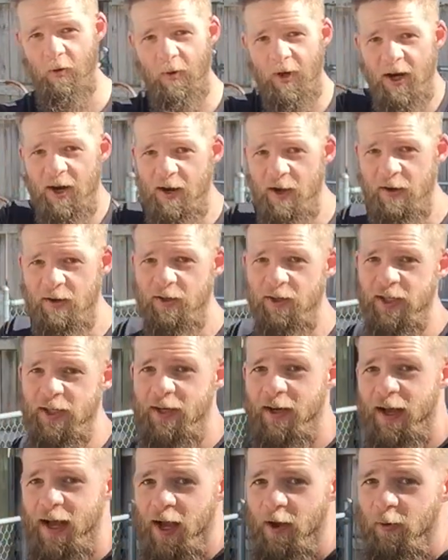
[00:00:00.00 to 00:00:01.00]
don't wanna knuckle
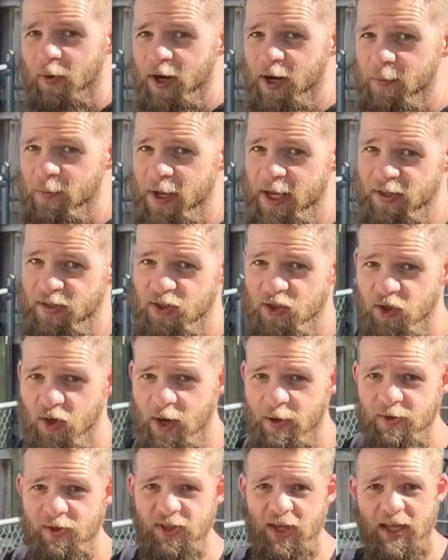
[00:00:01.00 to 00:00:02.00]
it, I wanna miss. So
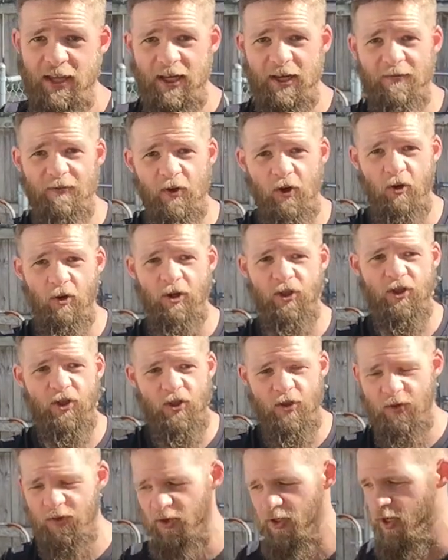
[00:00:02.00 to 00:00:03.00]
I would say that if you're going to
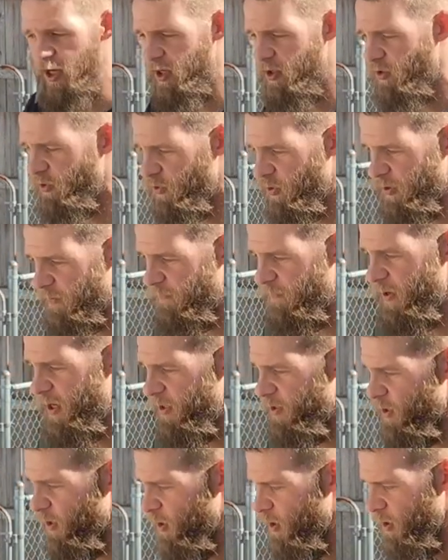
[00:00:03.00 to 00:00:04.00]
use the knuckles or the
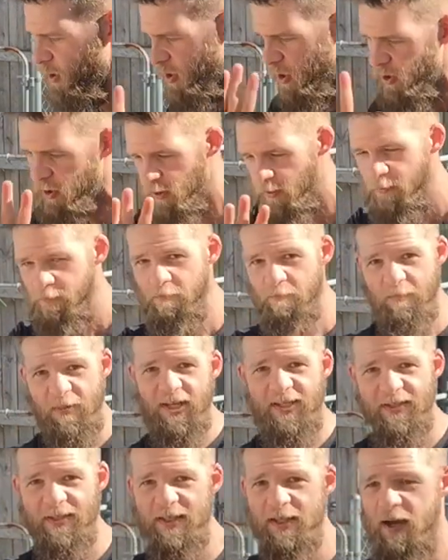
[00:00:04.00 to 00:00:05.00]
fist,
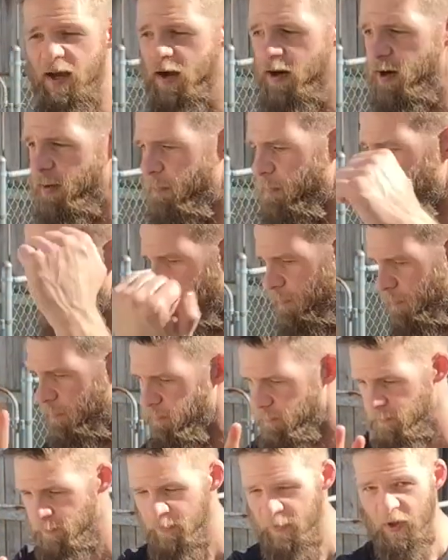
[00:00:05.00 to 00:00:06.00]
miss the arm.
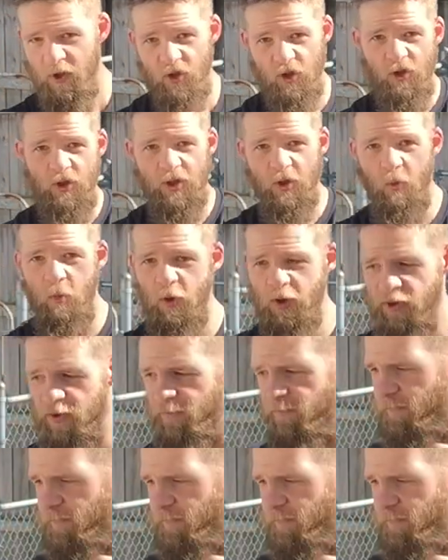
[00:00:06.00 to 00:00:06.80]
So you can work the